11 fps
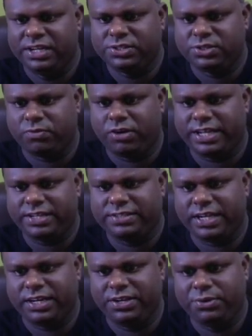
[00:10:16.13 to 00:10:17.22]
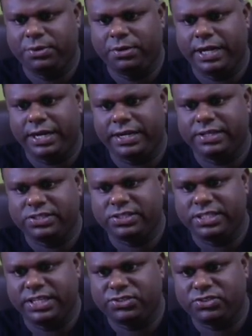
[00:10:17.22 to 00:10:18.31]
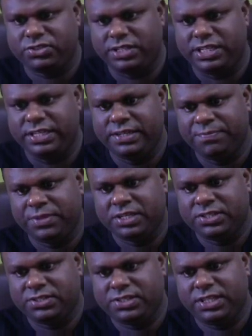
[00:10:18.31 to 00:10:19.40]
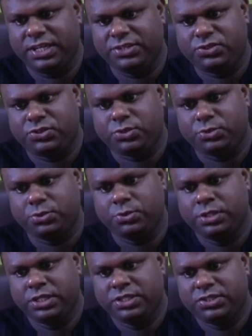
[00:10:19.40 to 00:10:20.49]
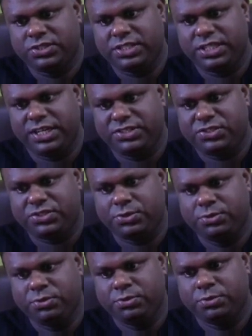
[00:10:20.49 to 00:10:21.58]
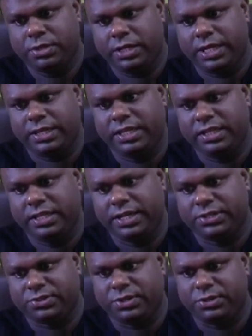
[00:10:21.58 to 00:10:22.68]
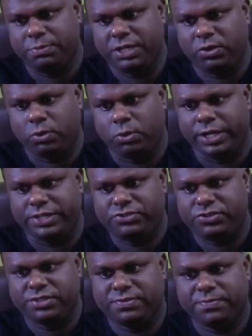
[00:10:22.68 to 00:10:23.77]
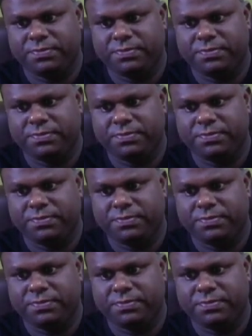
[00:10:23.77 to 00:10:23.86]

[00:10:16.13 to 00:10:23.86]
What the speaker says: So what exactly do you get is CH3, CH2, CH2, and then there is going to be an OH,